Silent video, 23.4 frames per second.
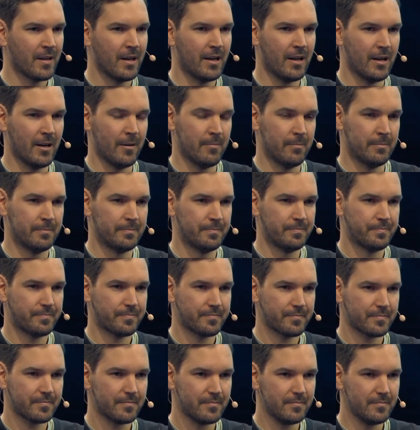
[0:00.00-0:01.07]
Um,
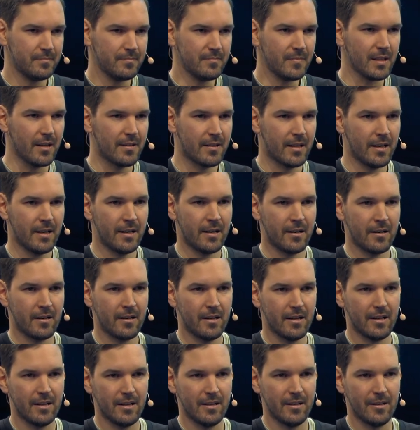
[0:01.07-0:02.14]
then
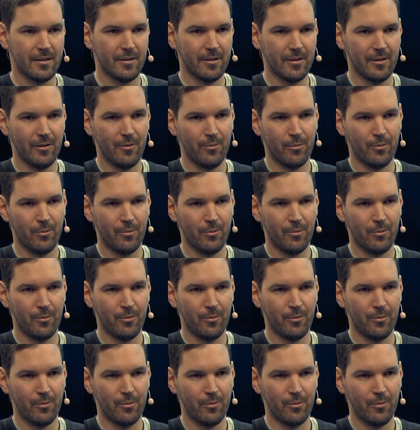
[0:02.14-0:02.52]
uh,